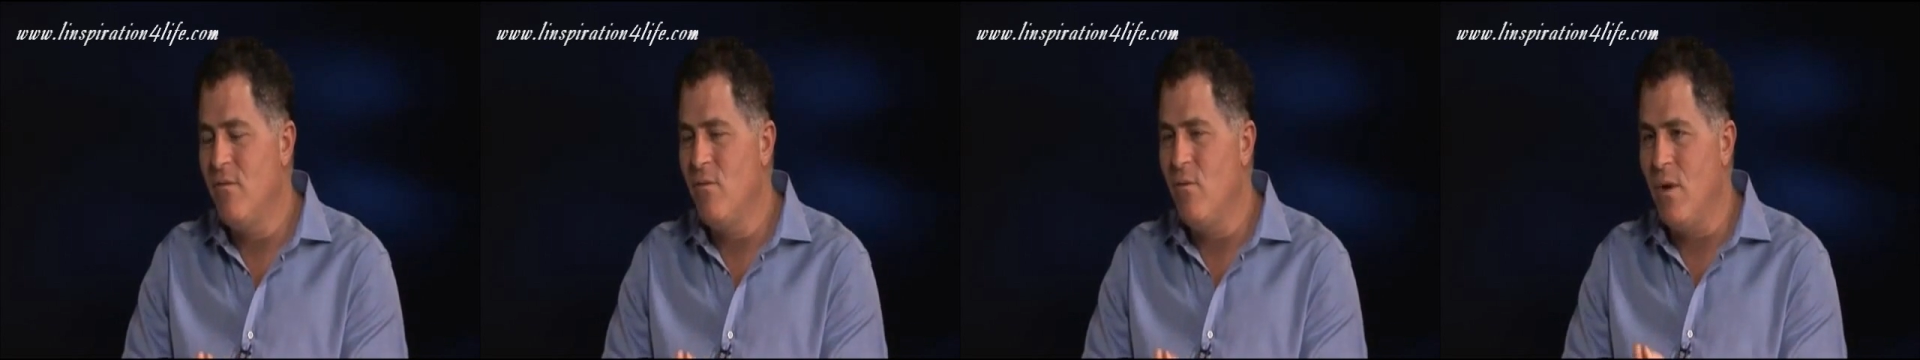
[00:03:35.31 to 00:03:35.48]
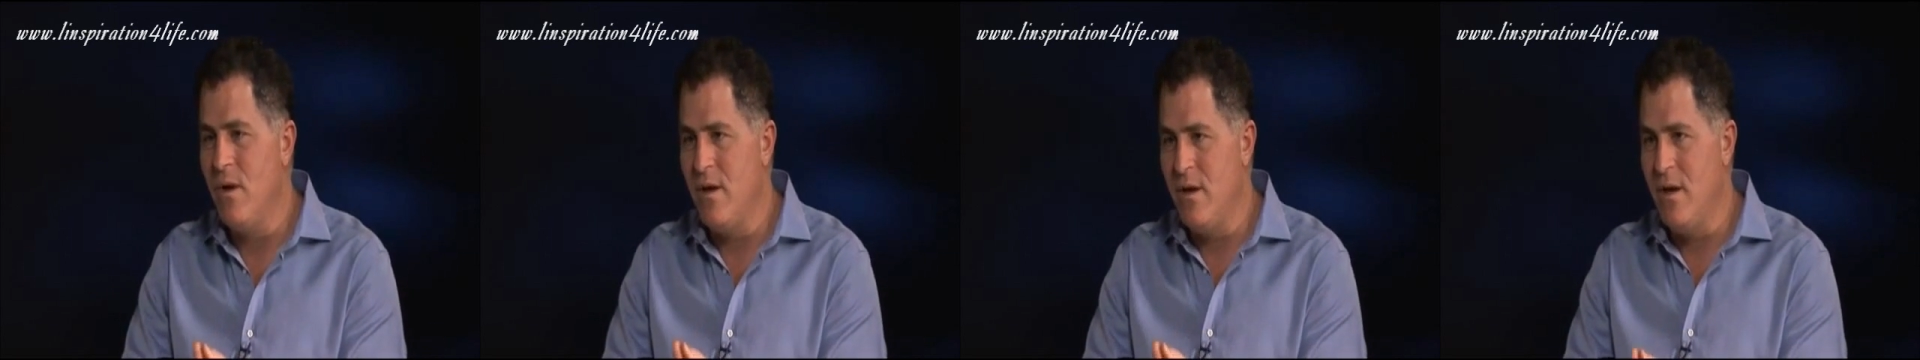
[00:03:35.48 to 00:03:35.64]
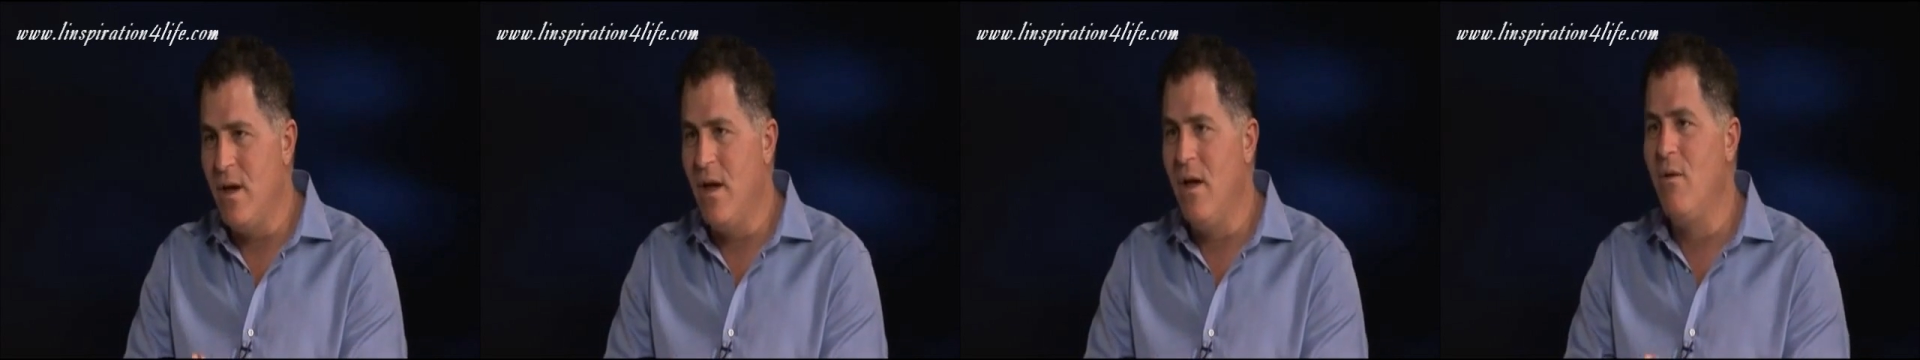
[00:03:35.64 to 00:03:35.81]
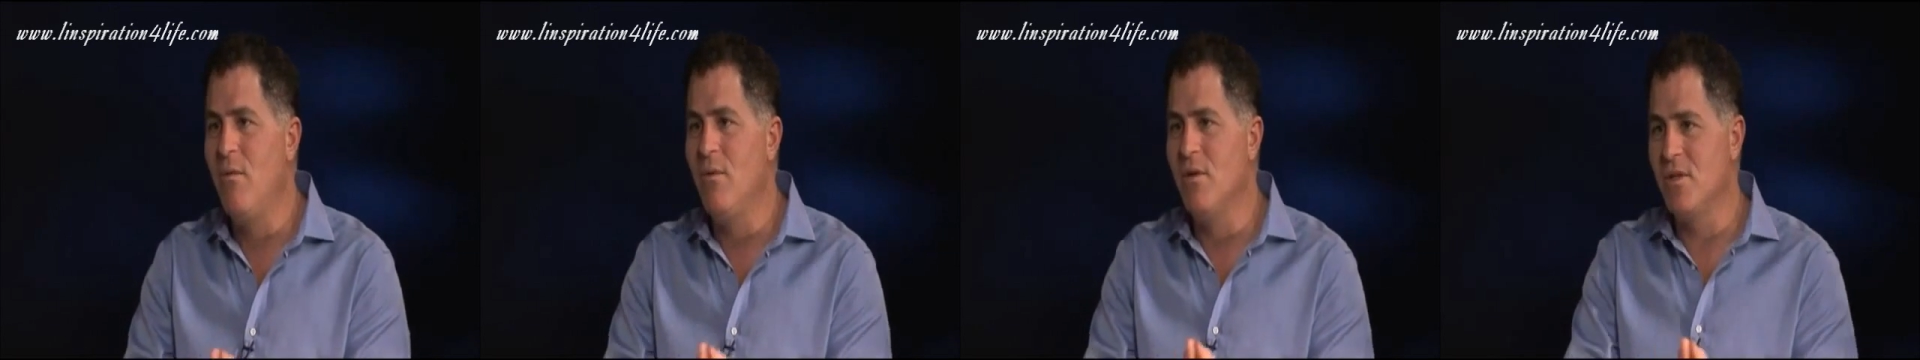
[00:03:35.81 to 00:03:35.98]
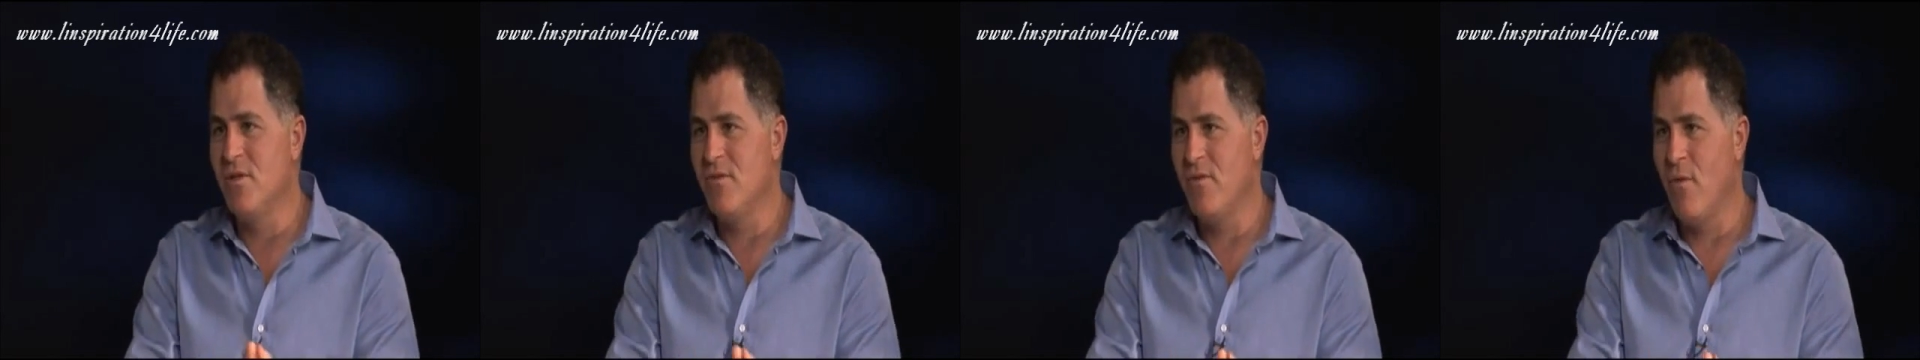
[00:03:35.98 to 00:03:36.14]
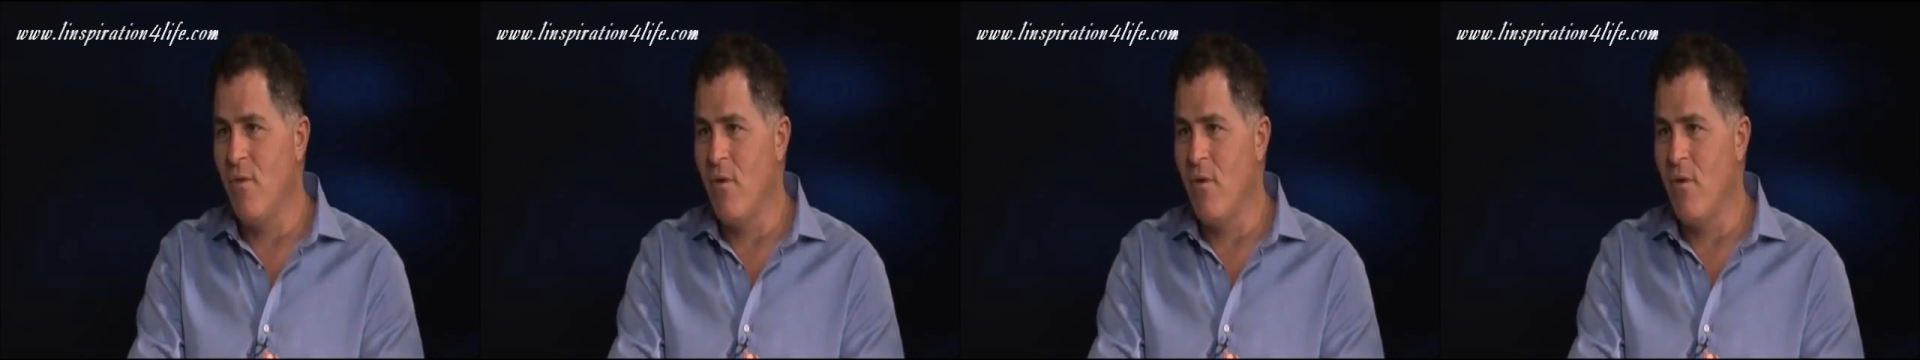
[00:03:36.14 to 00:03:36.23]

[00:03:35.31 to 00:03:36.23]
when Dell was